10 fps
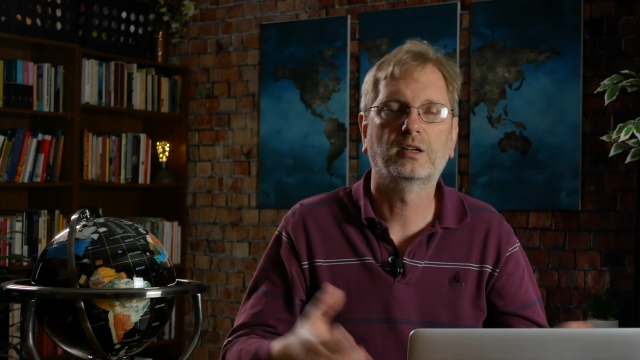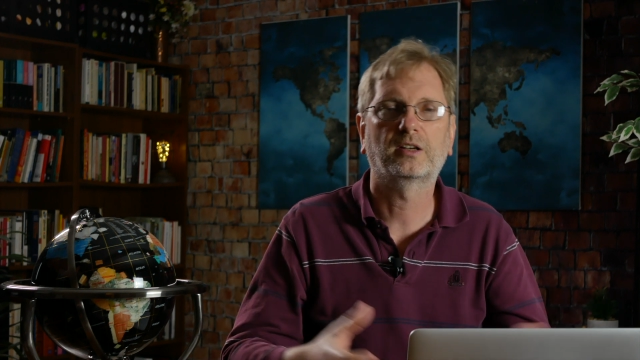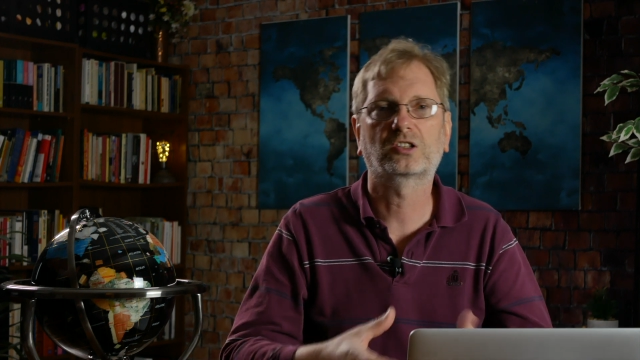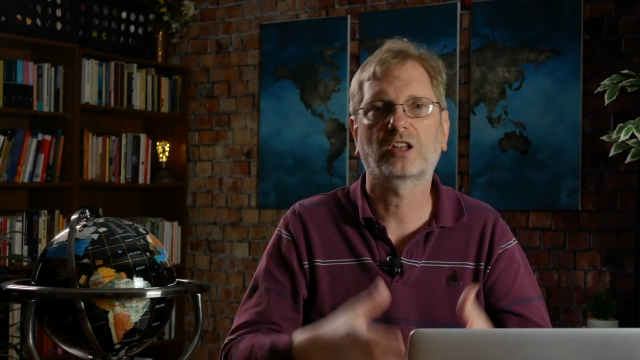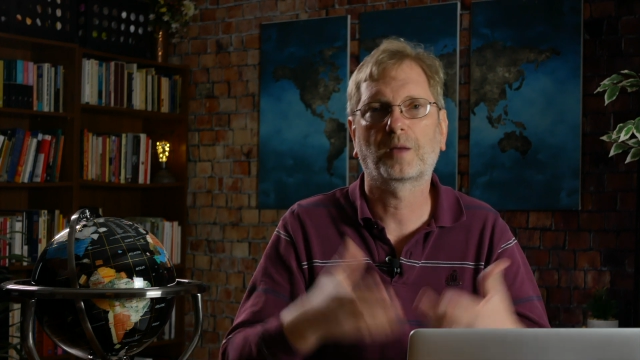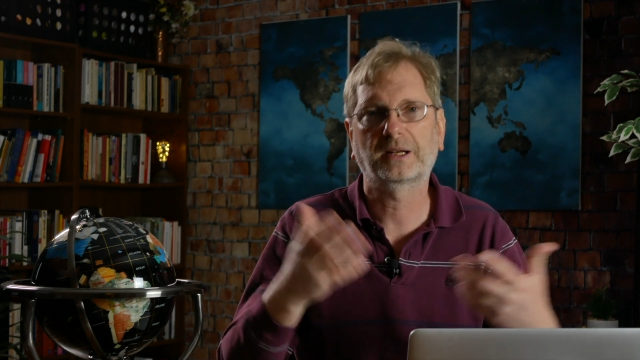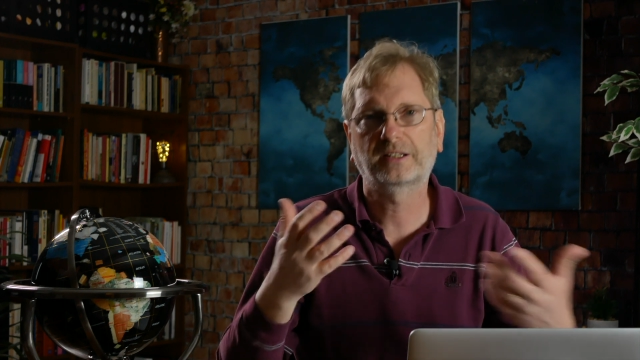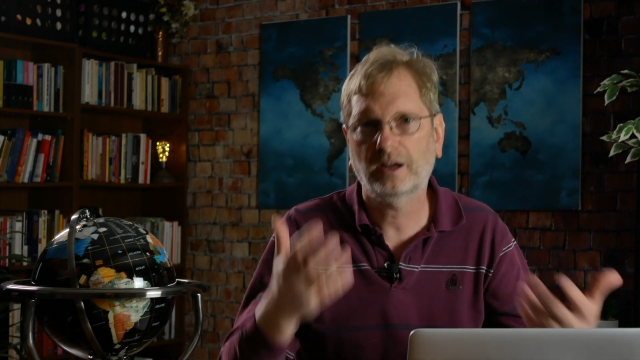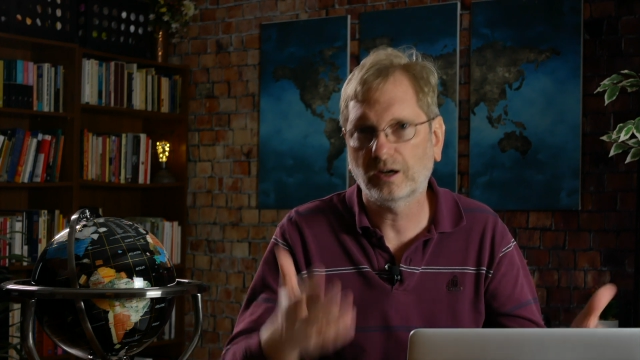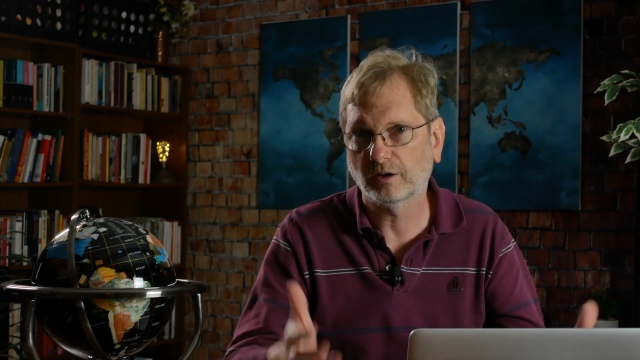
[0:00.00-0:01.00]
Islamic
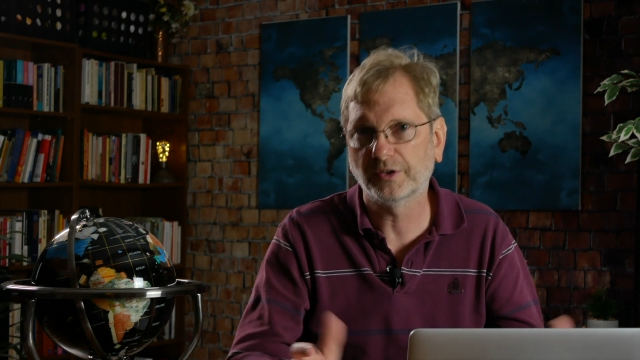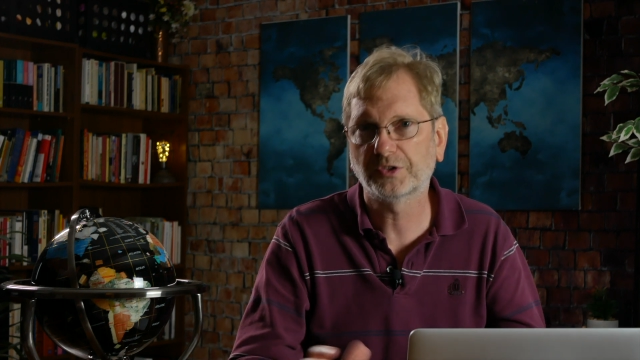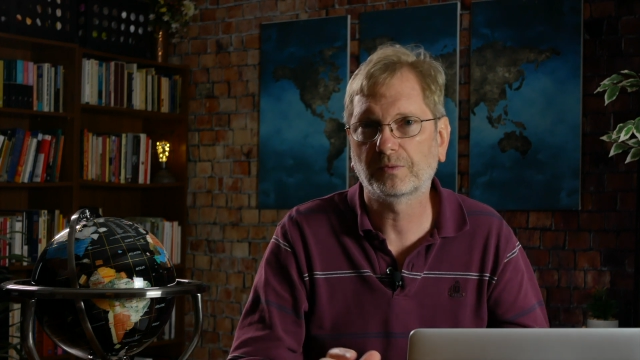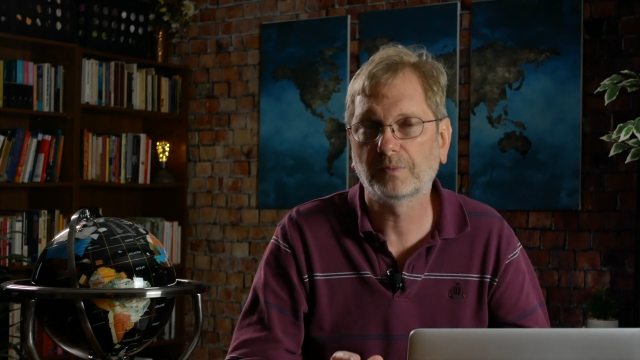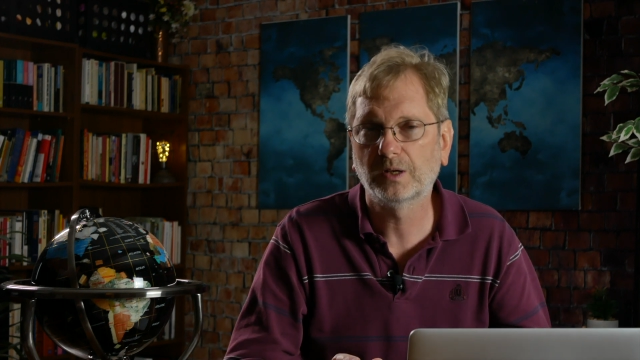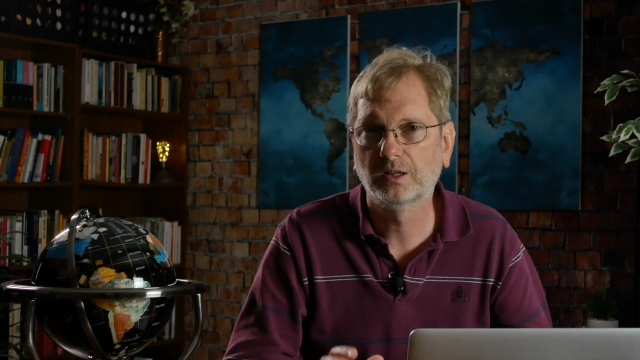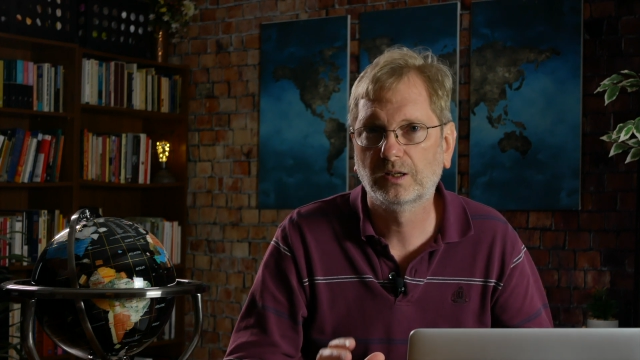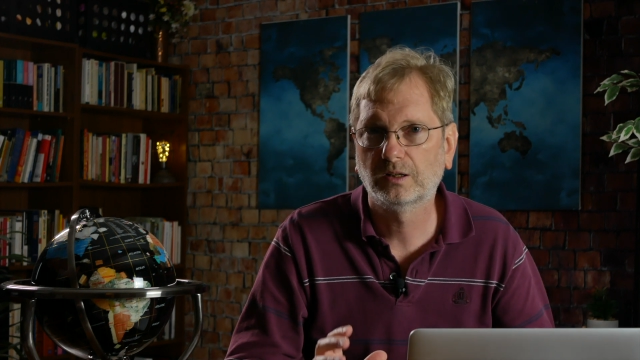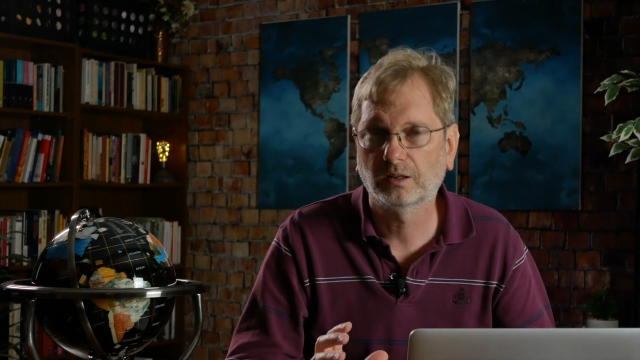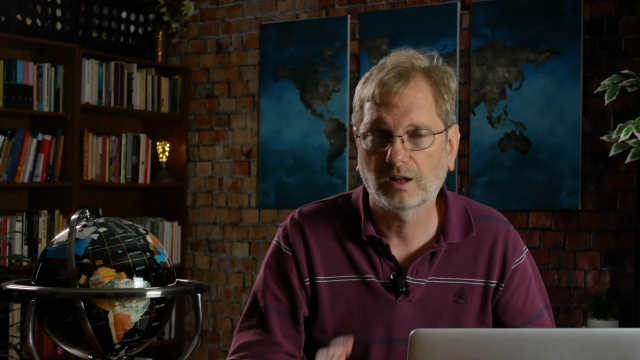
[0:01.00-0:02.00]
terrorism
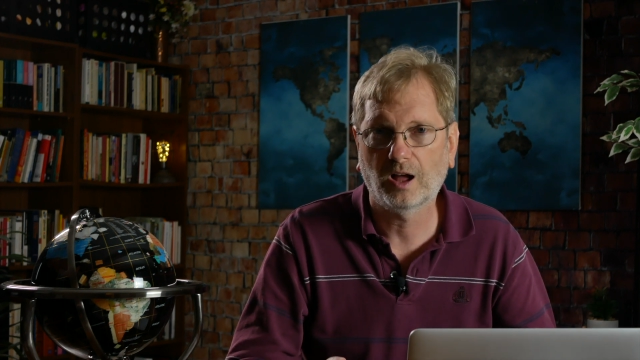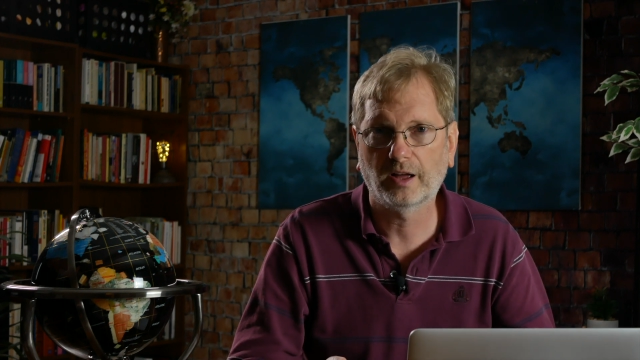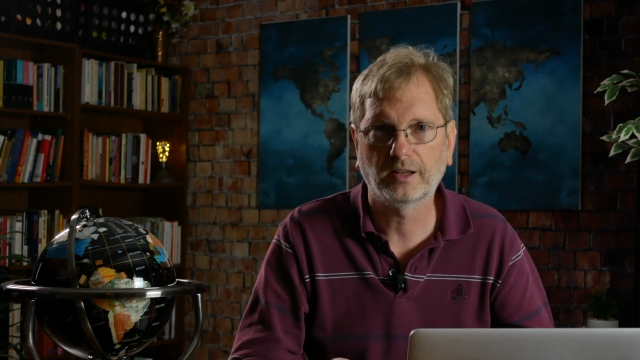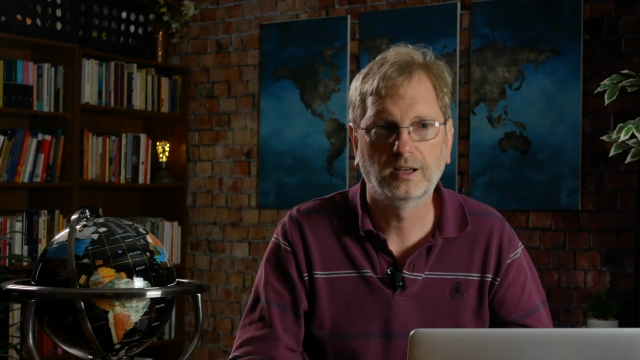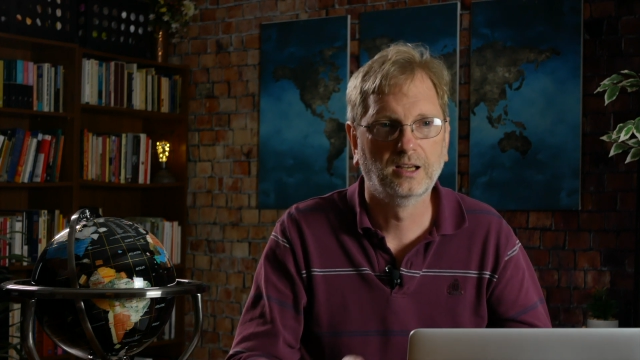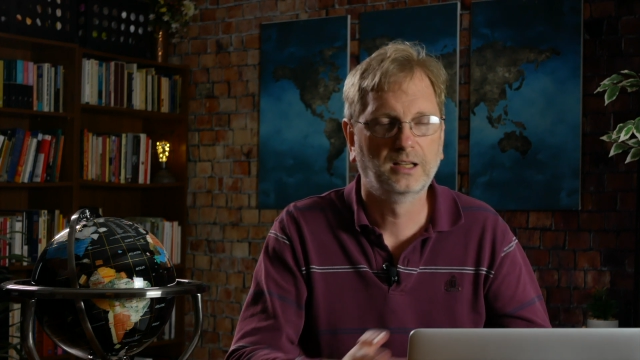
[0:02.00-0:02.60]
lie.